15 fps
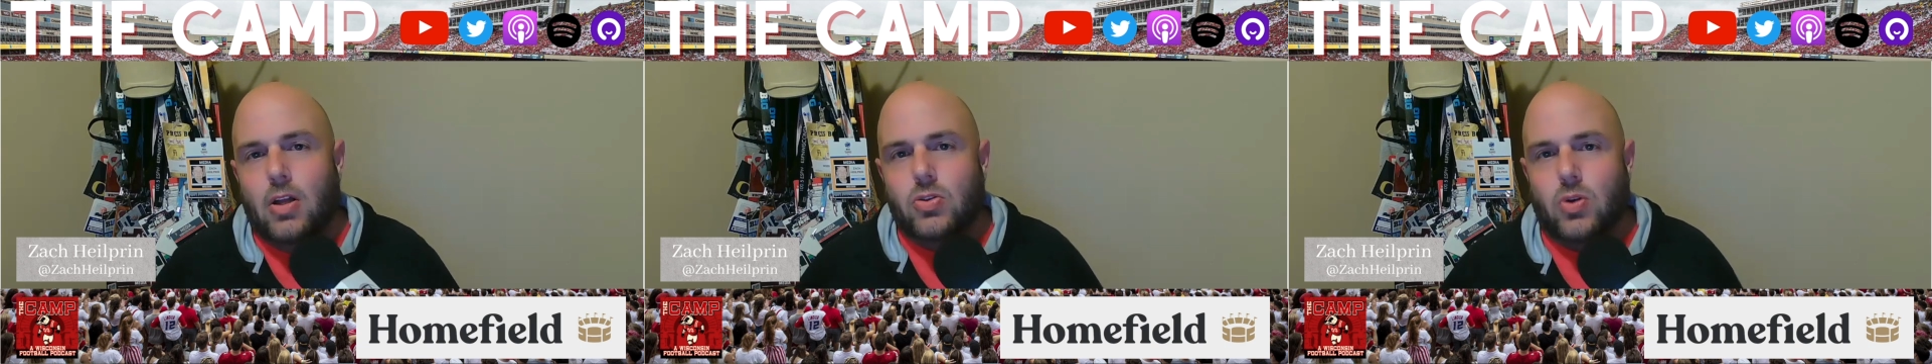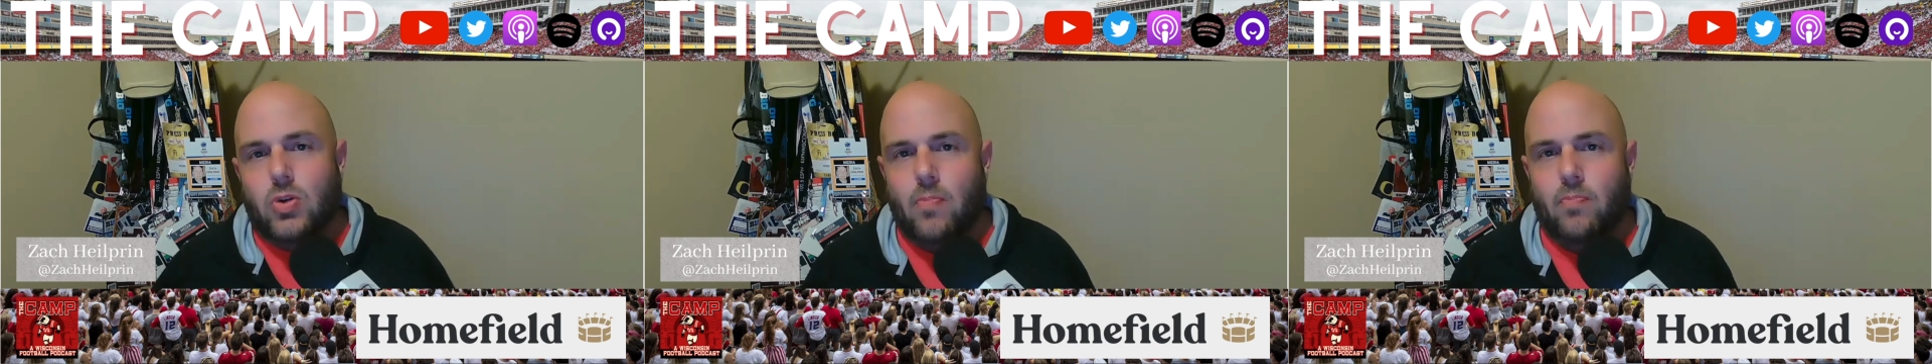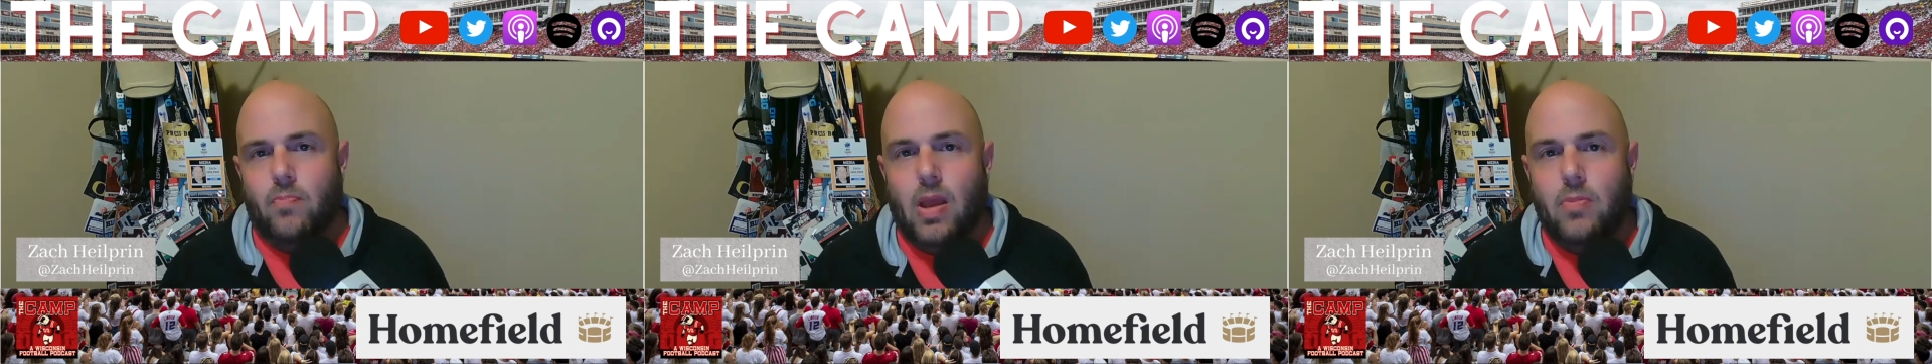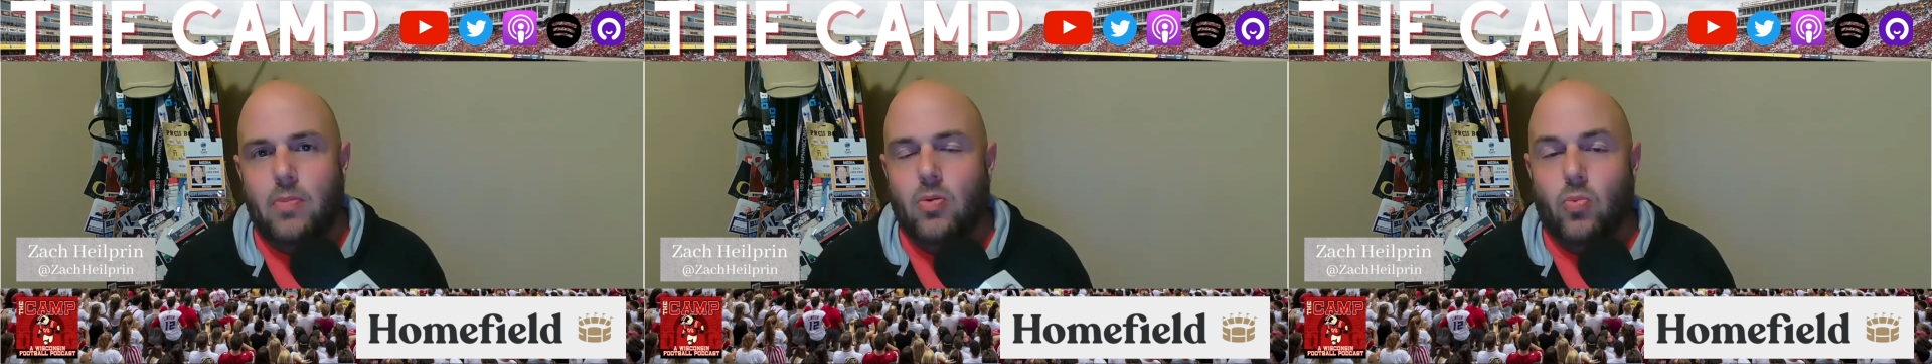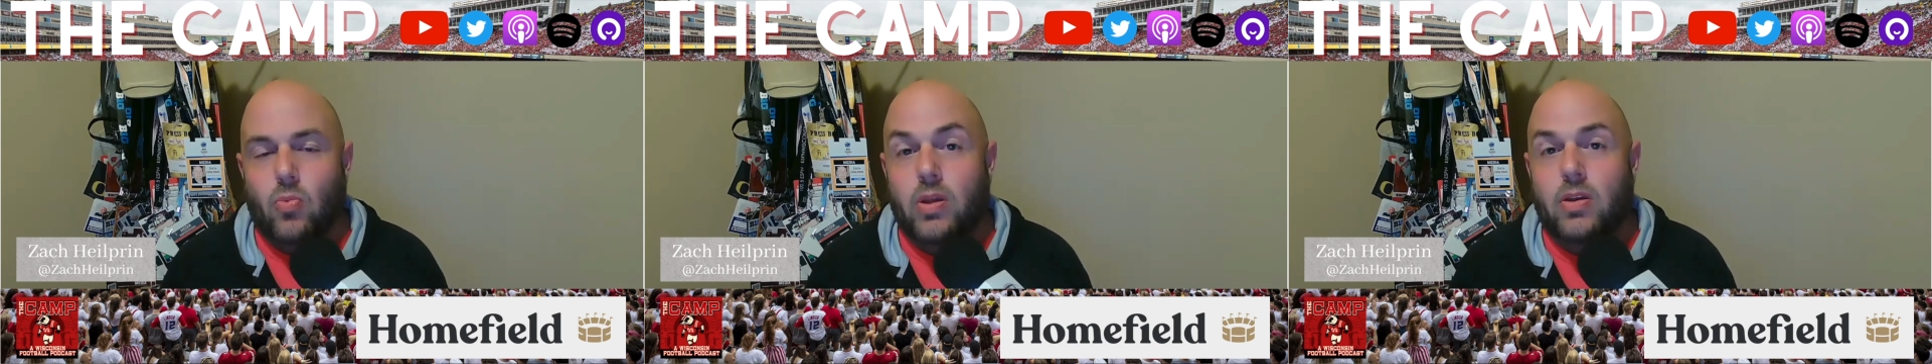So I,
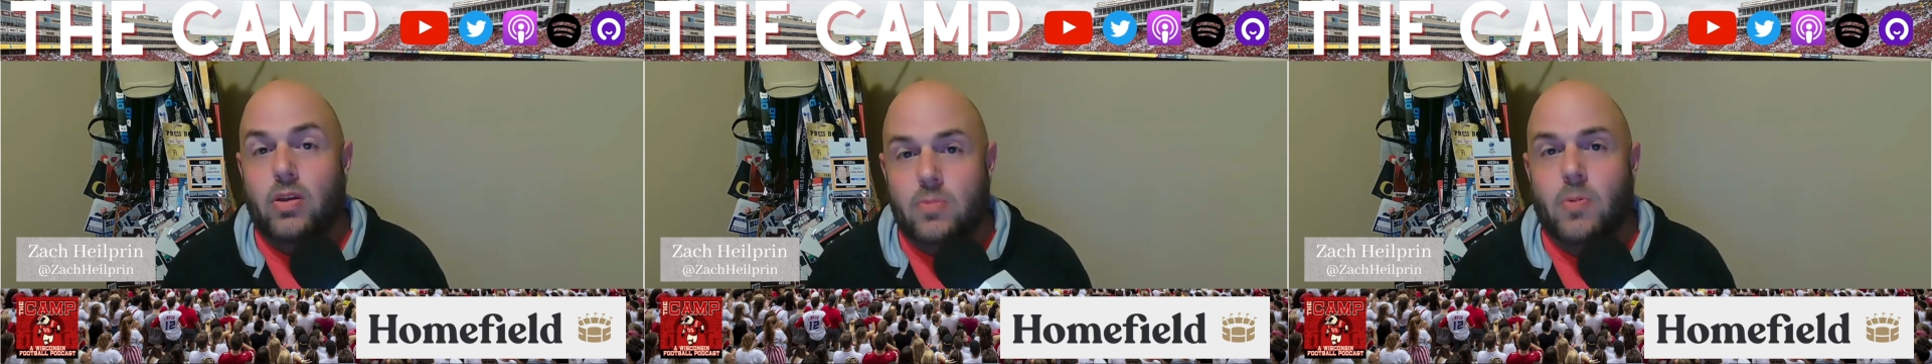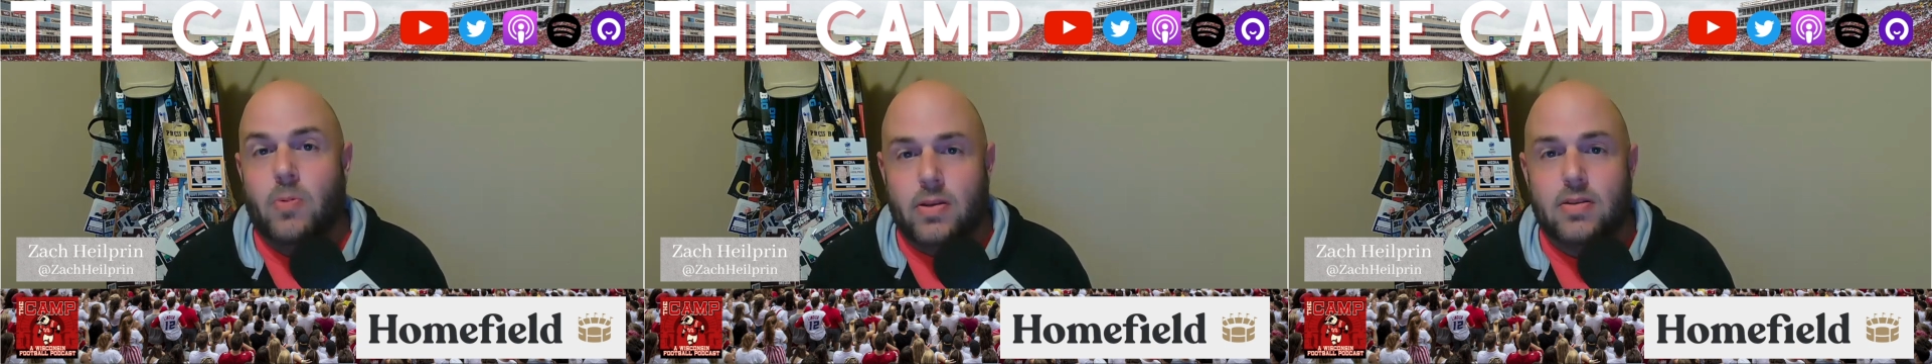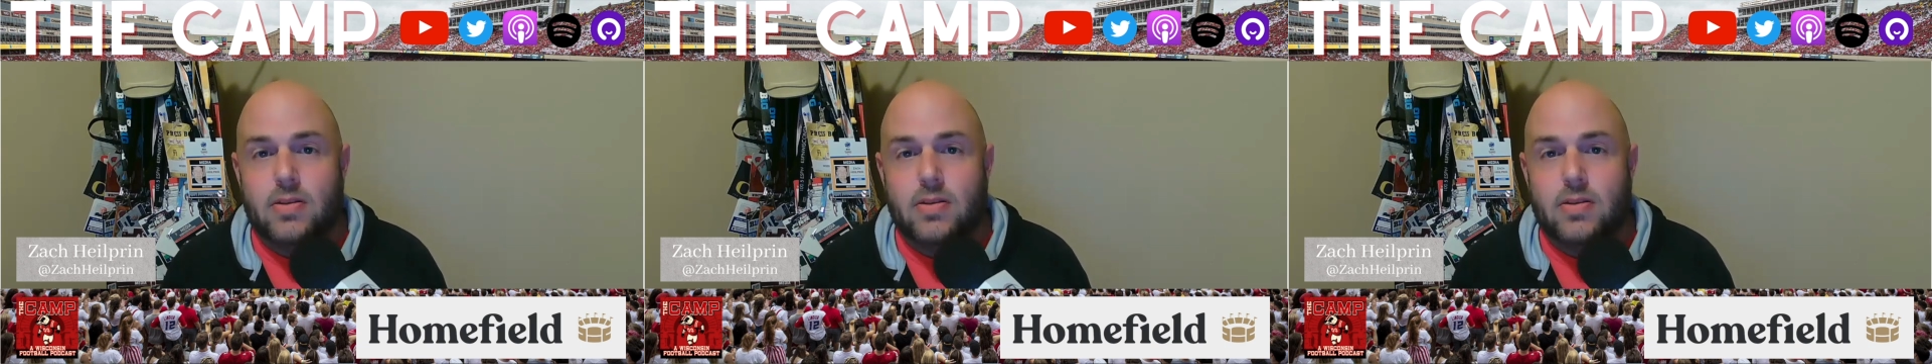maybe we expect to